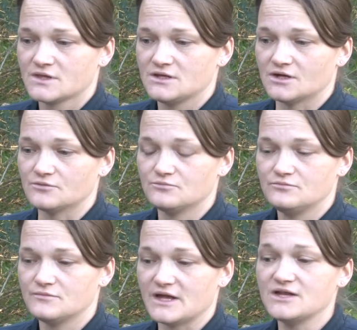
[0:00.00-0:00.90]
you know,
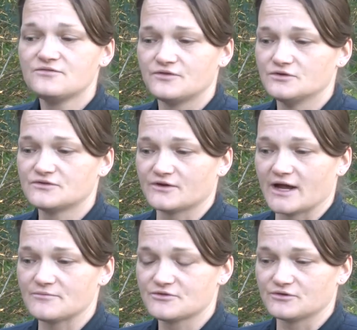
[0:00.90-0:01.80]
any food
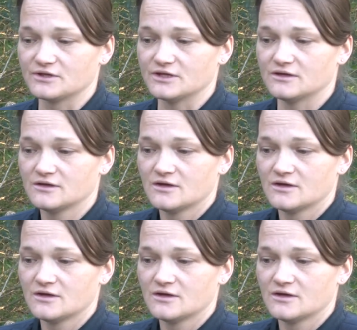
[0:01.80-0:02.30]
scraps really.